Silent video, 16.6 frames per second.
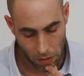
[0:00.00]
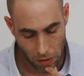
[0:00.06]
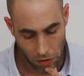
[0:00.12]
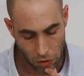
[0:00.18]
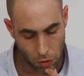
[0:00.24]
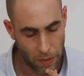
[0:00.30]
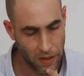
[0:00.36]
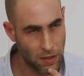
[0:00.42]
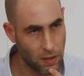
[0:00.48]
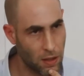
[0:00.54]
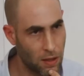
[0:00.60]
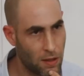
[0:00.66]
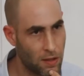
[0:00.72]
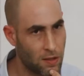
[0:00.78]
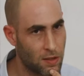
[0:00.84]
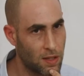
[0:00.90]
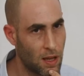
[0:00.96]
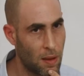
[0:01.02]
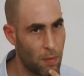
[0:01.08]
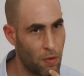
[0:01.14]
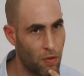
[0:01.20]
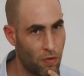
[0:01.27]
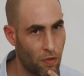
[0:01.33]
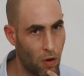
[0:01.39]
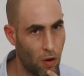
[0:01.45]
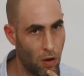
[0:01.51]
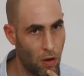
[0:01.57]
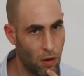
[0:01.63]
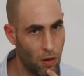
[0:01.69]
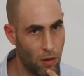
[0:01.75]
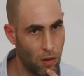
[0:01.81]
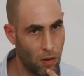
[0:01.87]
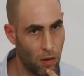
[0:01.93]
So basically, the sum of
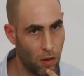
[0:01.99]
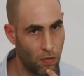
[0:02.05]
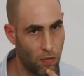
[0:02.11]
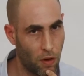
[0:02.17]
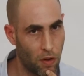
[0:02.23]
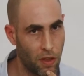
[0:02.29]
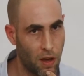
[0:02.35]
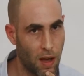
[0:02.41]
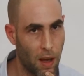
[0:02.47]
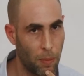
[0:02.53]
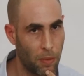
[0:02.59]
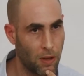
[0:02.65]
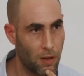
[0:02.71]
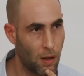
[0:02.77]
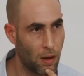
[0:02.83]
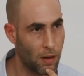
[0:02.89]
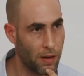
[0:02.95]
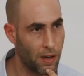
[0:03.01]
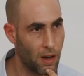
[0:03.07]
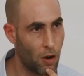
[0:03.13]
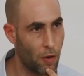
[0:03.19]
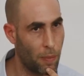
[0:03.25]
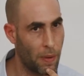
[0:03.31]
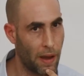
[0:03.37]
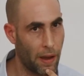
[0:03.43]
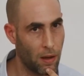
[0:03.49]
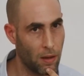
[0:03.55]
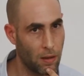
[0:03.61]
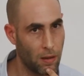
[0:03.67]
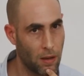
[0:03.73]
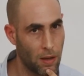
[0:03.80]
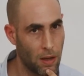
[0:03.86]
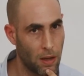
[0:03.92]
all the capital in our bank
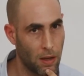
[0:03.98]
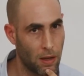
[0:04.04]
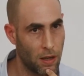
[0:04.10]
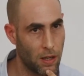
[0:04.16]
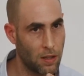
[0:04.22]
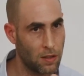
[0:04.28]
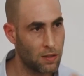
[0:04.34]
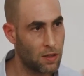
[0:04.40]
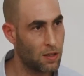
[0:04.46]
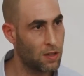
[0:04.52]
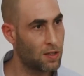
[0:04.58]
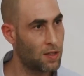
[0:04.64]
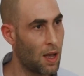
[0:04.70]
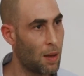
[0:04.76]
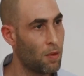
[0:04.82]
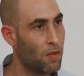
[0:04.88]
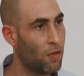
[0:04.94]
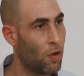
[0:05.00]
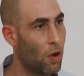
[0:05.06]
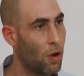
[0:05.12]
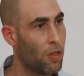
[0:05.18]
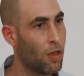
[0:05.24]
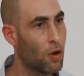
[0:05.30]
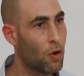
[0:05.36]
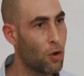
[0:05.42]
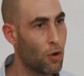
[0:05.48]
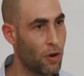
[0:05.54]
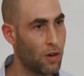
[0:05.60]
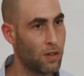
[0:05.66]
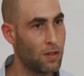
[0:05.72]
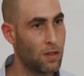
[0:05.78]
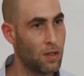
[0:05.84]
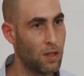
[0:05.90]
is the sum of all the
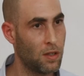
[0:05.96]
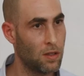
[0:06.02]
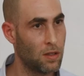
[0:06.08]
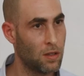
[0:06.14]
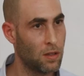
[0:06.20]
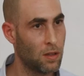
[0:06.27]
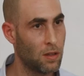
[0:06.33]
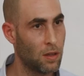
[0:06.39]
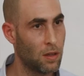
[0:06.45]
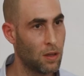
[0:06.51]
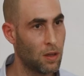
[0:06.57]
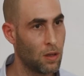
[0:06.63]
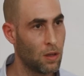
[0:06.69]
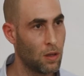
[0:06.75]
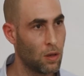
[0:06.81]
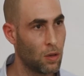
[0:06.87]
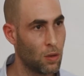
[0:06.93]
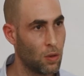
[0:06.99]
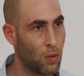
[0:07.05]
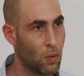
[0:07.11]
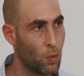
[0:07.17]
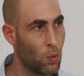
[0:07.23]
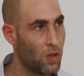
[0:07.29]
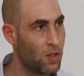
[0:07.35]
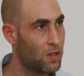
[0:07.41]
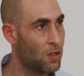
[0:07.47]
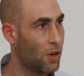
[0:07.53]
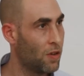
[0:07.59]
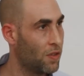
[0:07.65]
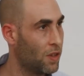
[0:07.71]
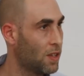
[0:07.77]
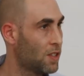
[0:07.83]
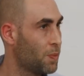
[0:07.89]
currencies we
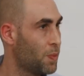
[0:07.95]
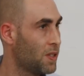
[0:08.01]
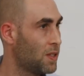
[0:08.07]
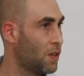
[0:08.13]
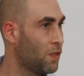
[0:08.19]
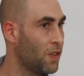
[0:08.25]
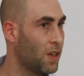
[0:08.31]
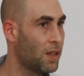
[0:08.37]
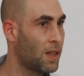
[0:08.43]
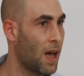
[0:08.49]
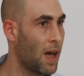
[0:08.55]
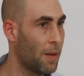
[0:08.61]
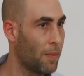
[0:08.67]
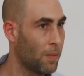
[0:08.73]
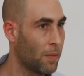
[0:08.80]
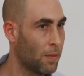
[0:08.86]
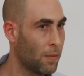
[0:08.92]
serve at a specific time.